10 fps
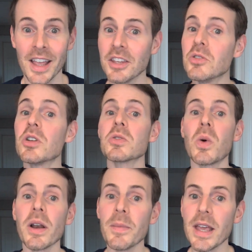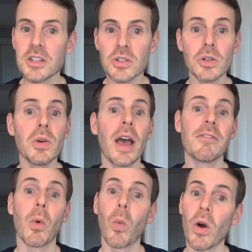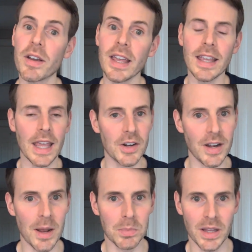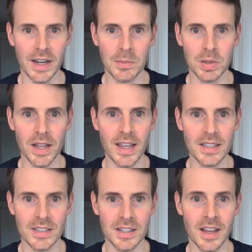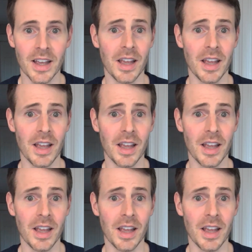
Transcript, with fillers: you just want to make sure you have a working internet plan in place,